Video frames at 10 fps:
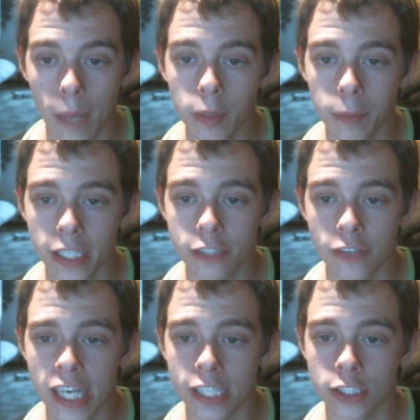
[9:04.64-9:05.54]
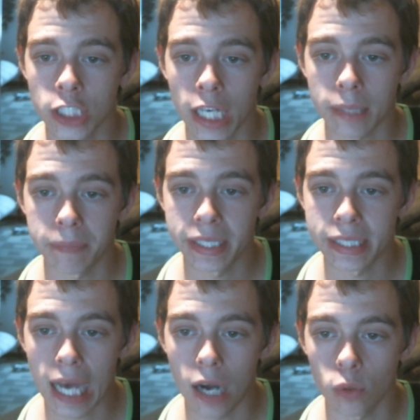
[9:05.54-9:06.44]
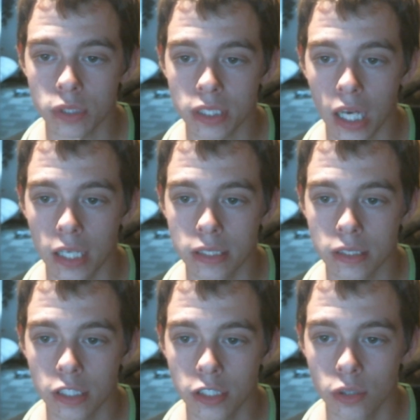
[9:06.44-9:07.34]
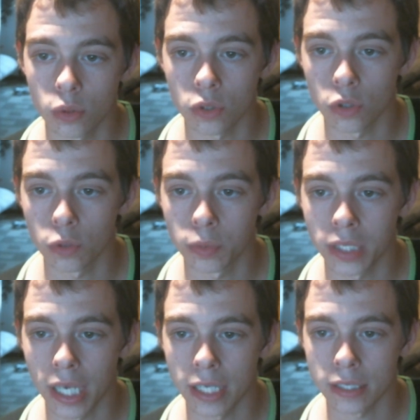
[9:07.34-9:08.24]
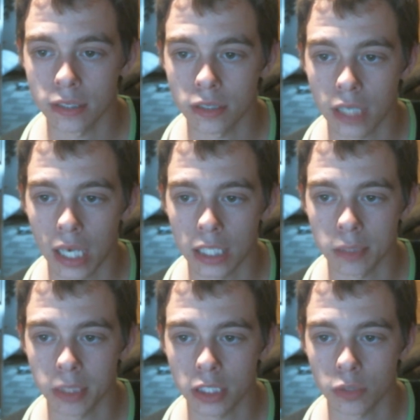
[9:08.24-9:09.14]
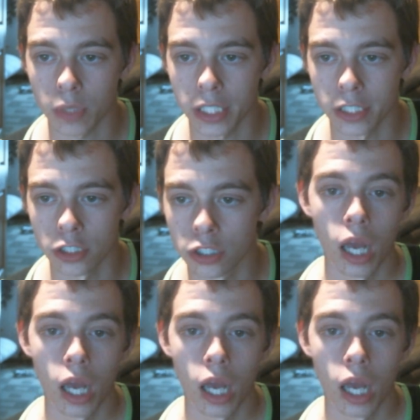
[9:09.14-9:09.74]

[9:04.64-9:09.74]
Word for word: I'm your biggest fan. Check me out on the YouTubes at Cosmic's Rage.